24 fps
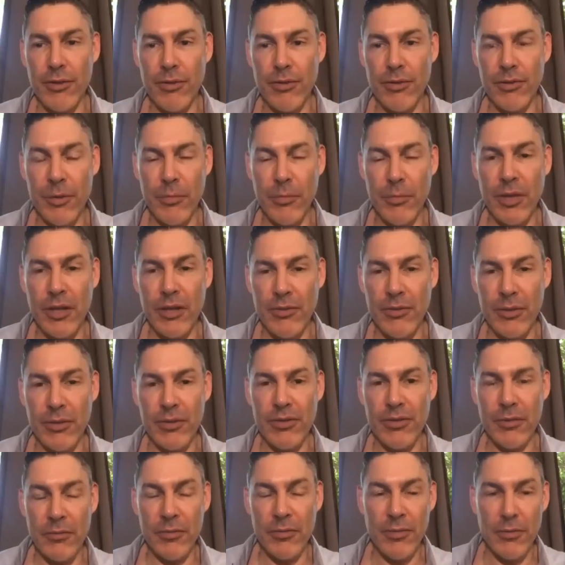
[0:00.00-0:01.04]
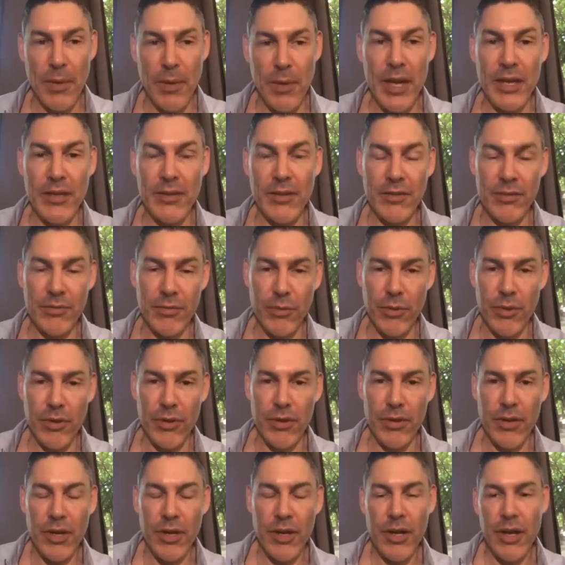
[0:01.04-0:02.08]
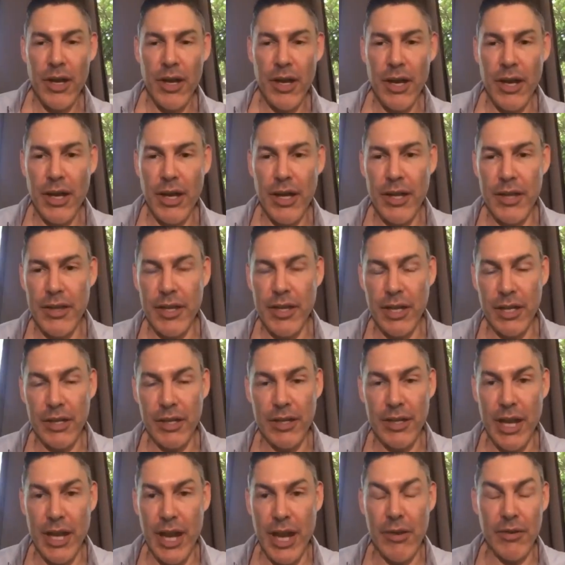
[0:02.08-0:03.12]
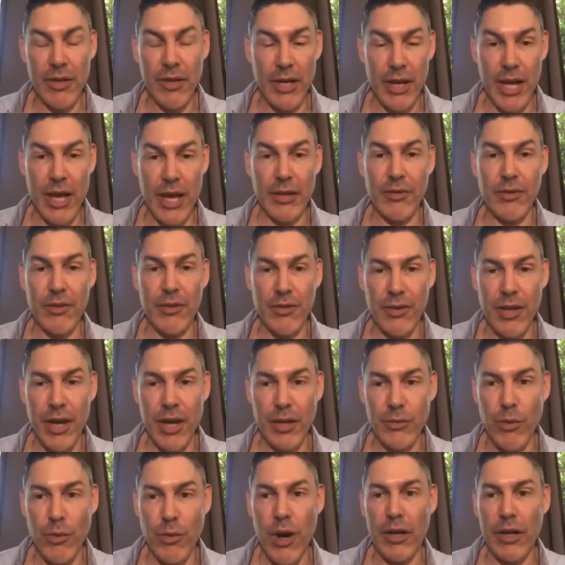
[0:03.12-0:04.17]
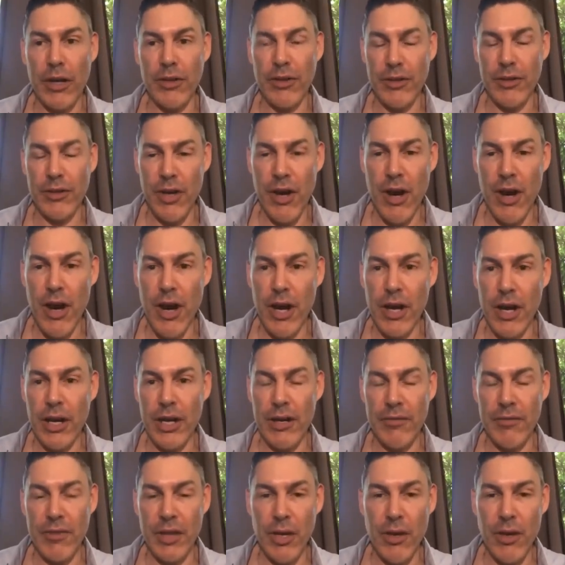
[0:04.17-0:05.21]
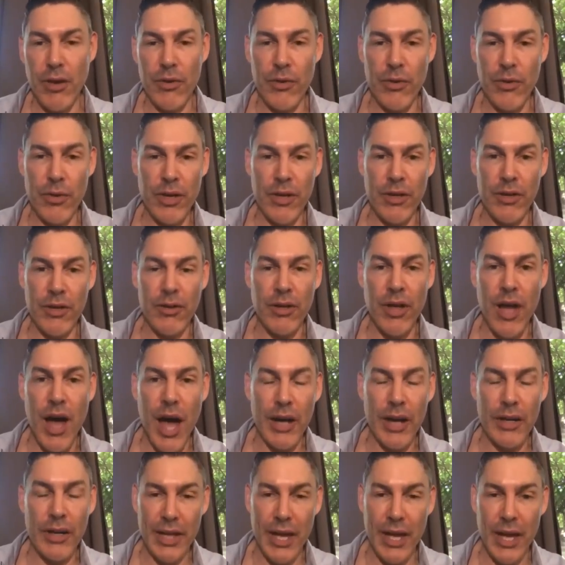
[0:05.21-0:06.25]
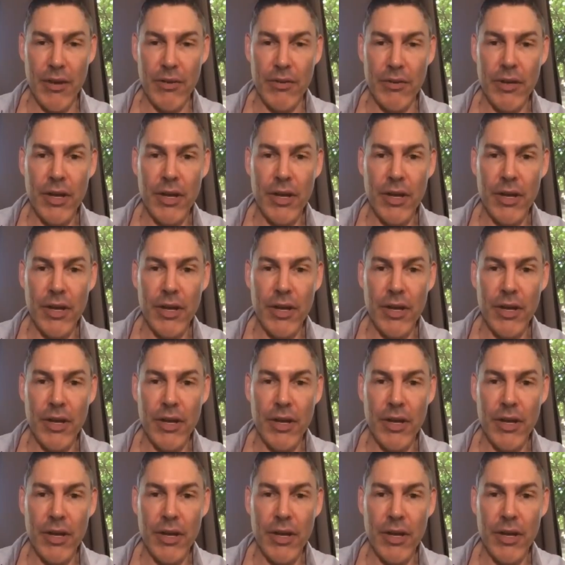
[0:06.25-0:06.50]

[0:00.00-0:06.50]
some place with some space where uh, they could get out and get exercise, walk their dog, and if they go into another lockdown,